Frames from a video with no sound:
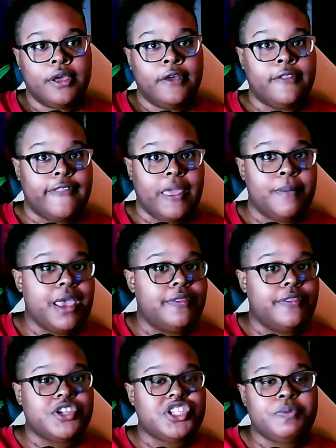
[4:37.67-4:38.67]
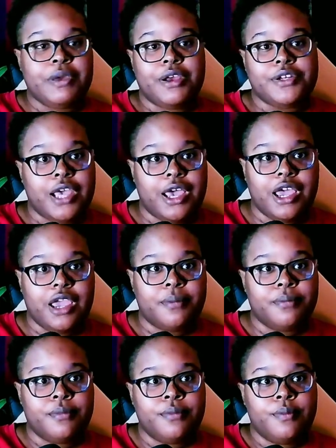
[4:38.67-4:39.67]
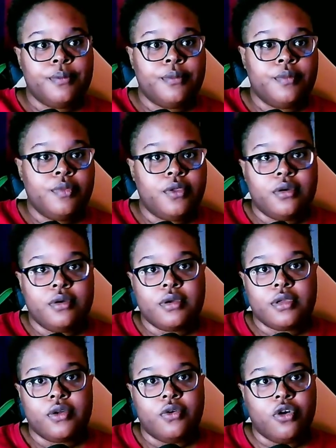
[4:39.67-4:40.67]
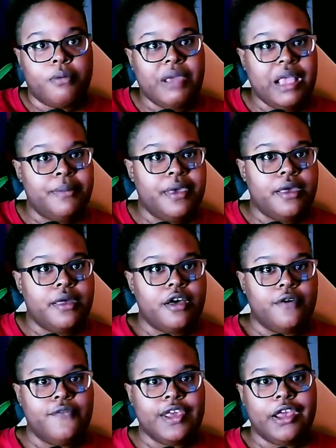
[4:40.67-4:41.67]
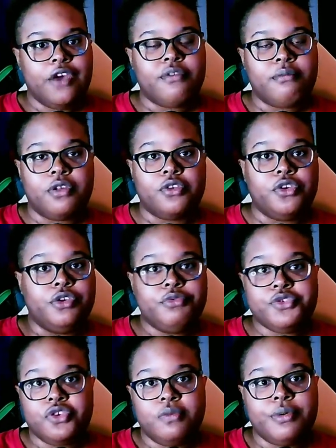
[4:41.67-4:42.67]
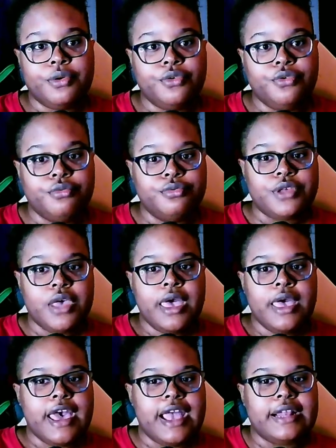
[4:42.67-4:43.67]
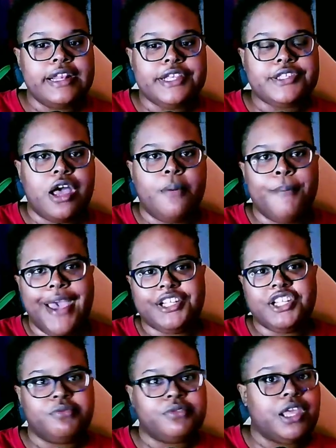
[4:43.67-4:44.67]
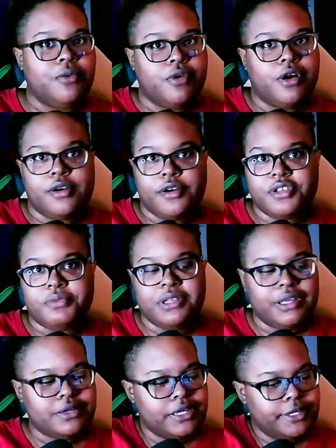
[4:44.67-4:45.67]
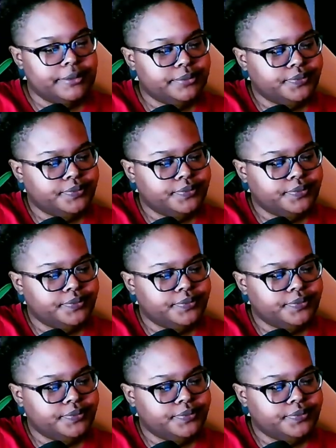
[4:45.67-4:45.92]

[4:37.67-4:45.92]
that they made in their spare time, or maybe a video from another YouTuber whose editing style matches what they want or something like that.